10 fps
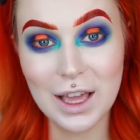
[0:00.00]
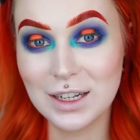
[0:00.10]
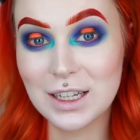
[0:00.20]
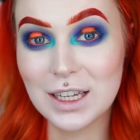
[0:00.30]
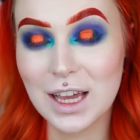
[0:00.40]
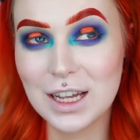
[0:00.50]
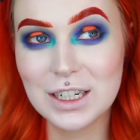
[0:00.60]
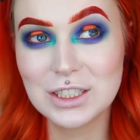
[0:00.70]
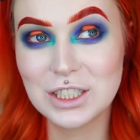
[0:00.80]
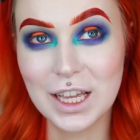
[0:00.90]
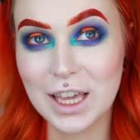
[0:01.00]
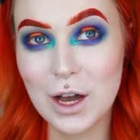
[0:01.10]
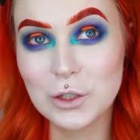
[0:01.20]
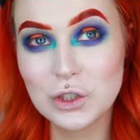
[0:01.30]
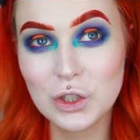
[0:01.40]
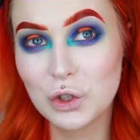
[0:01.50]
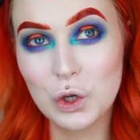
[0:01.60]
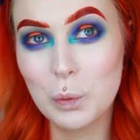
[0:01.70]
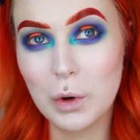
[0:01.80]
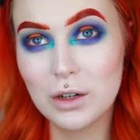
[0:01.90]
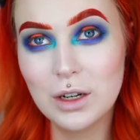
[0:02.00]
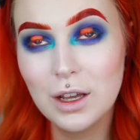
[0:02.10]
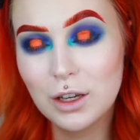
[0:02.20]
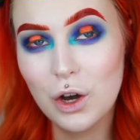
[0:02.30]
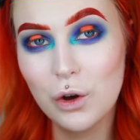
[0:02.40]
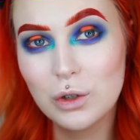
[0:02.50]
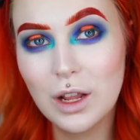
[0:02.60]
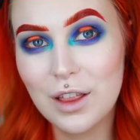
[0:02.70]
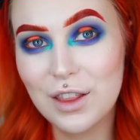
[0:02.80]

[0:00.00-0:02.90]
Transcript: in the checkout coupon code